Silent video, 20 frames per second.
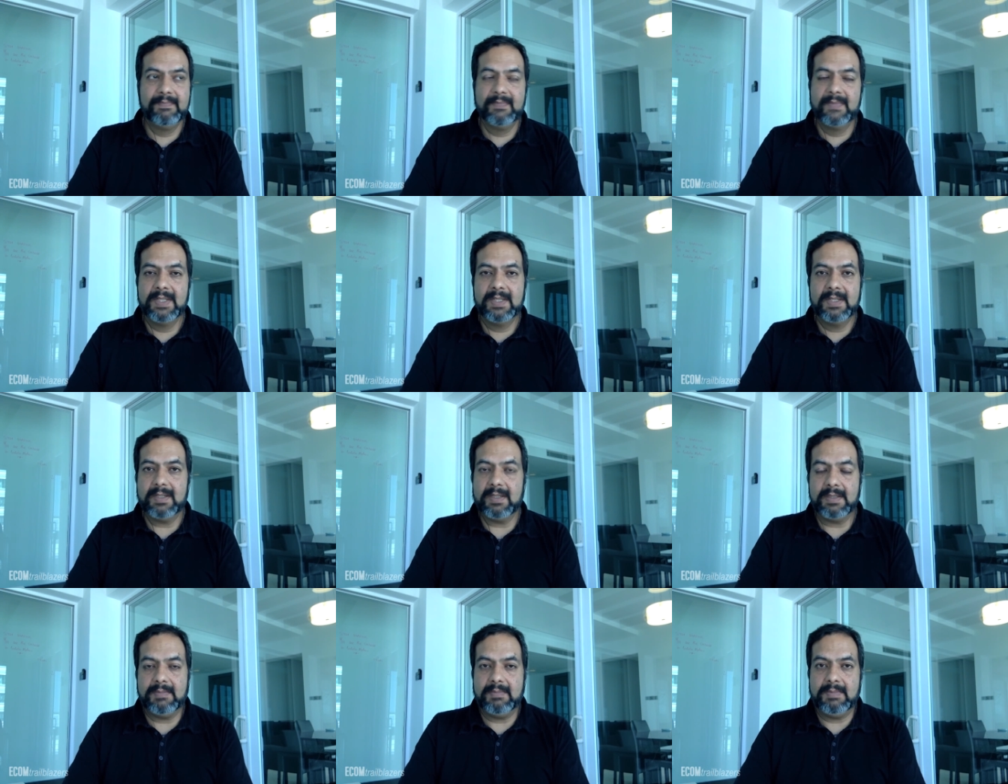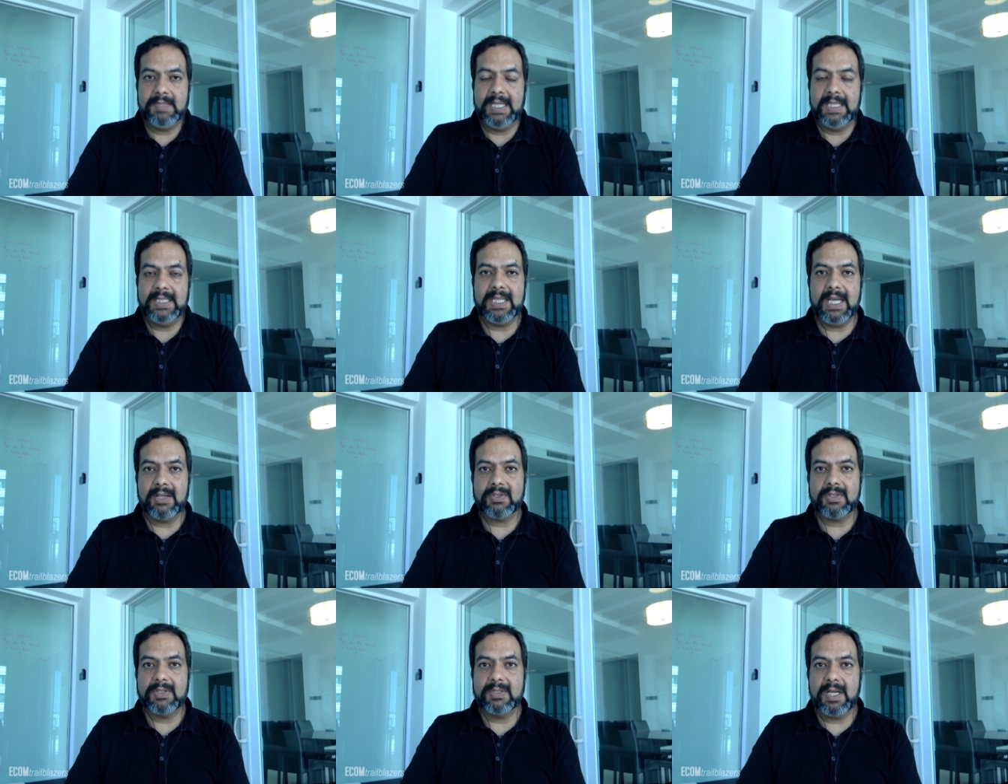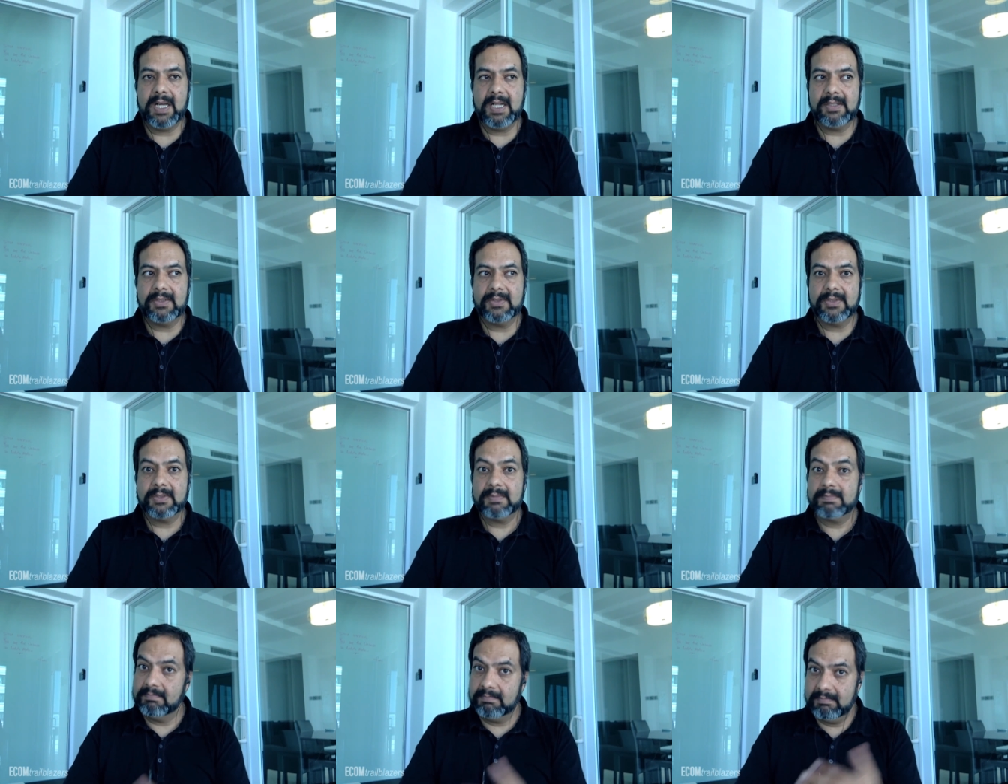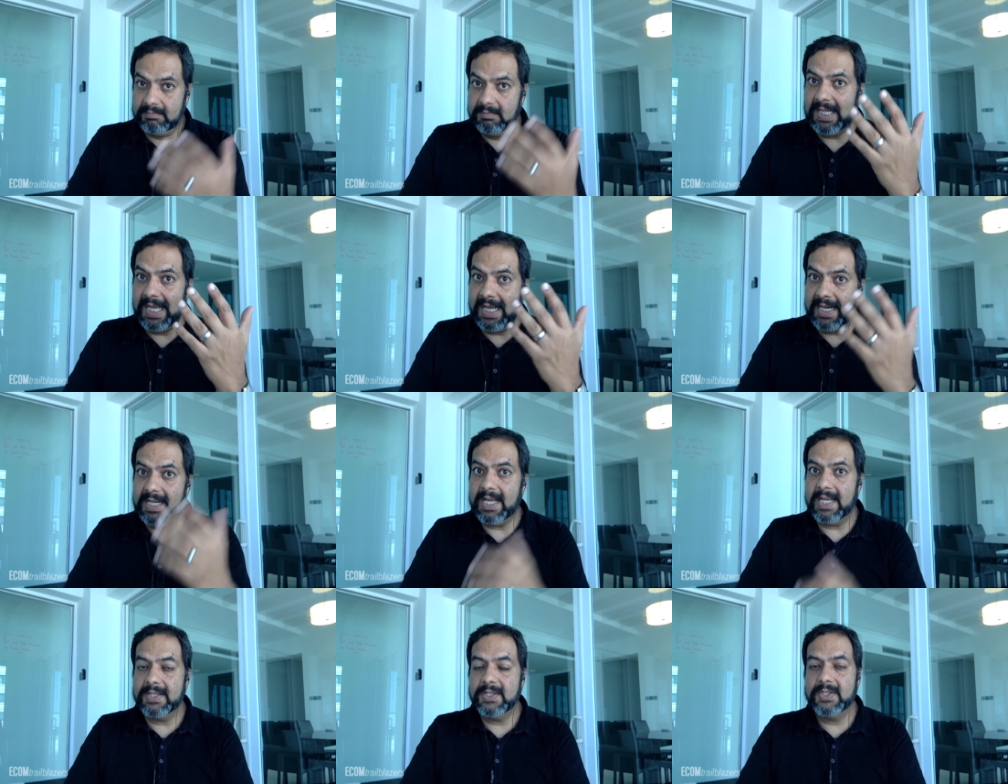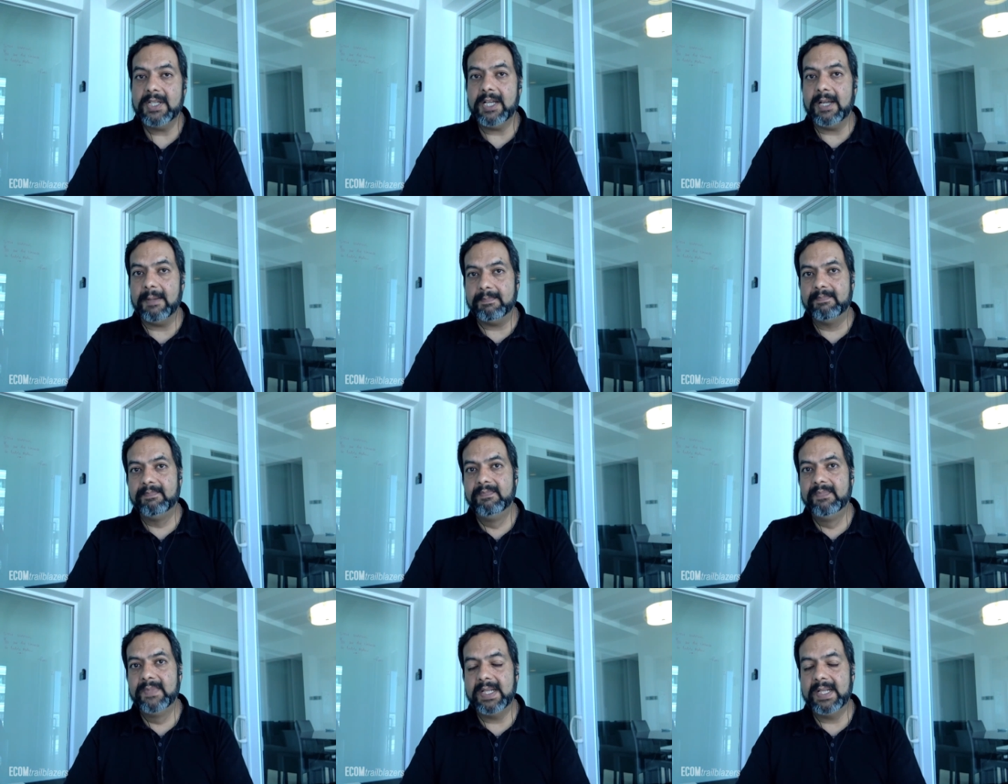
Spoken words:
$10,000, that adds up.